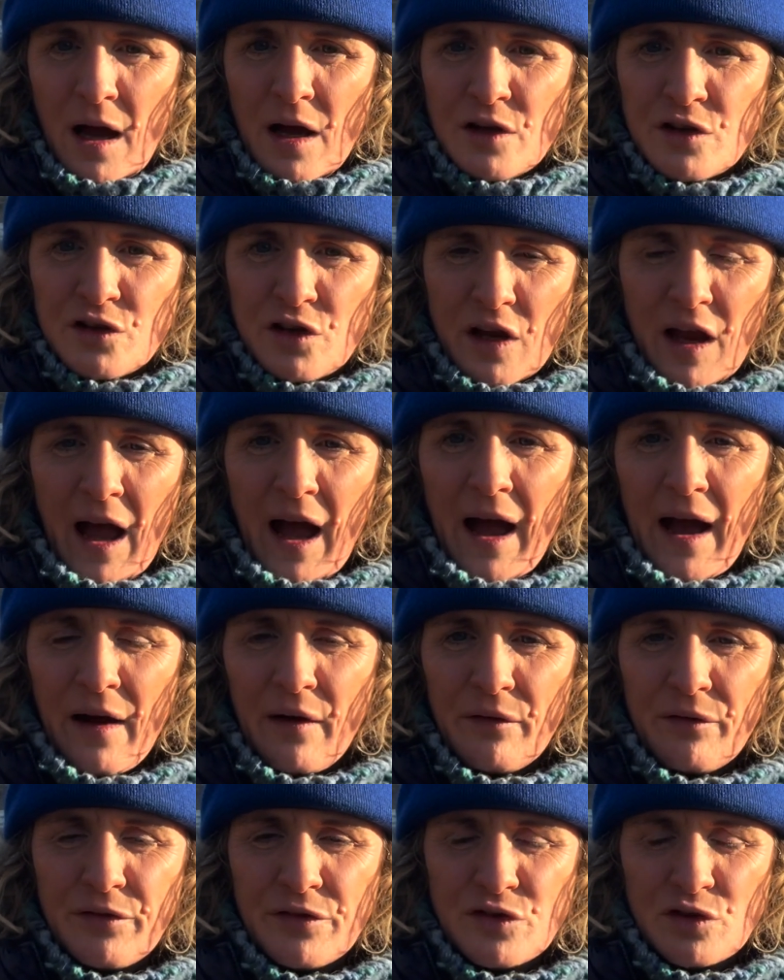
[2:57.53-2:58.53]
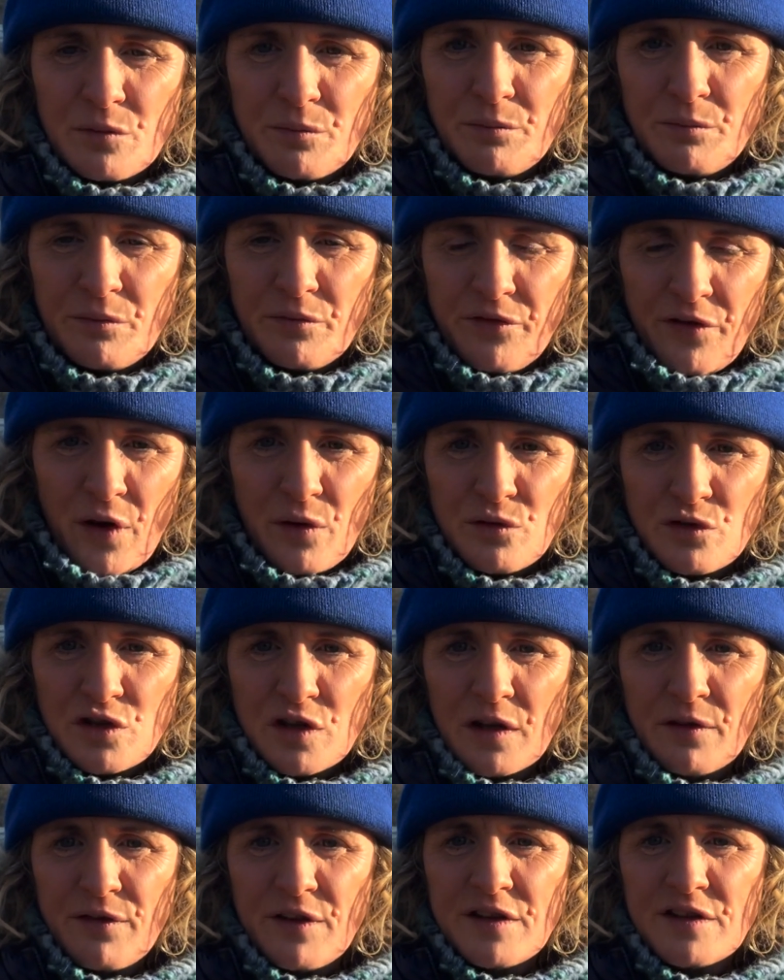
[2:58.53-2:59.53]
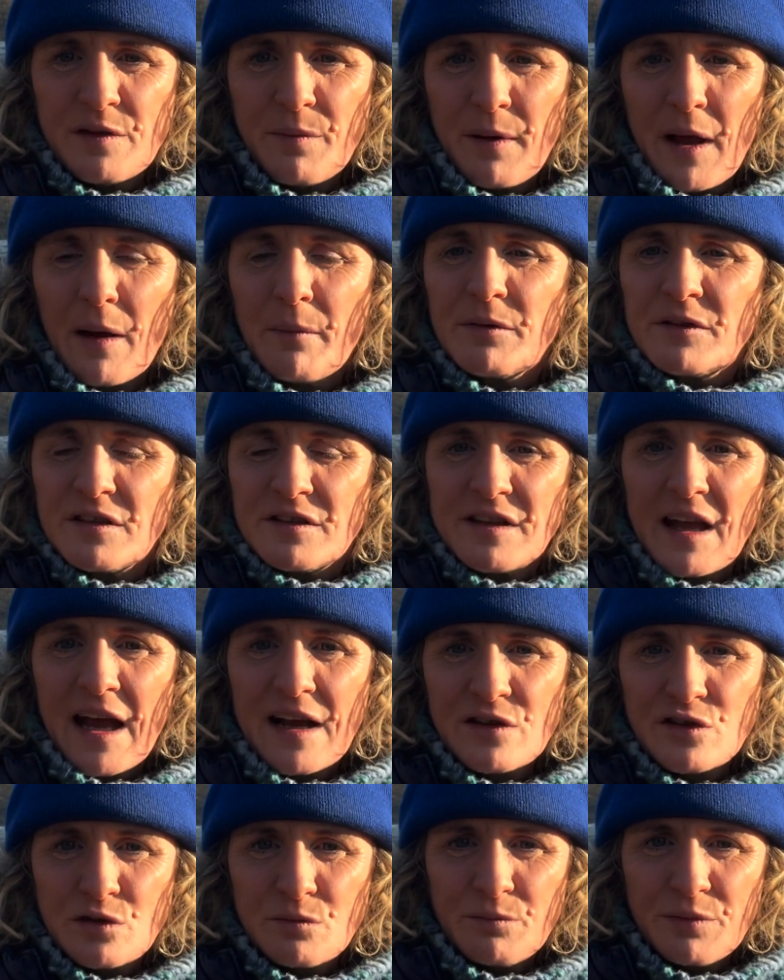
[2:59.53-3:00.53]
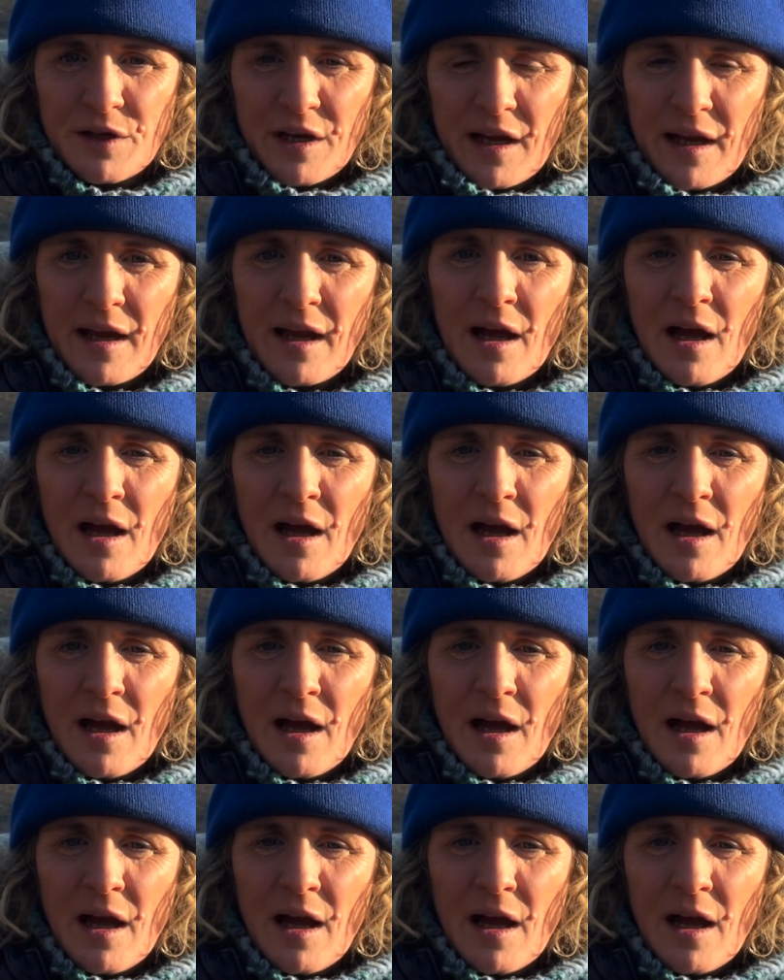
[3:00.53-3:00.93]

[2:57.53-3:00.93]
Do you have some phone service to be able to text somebody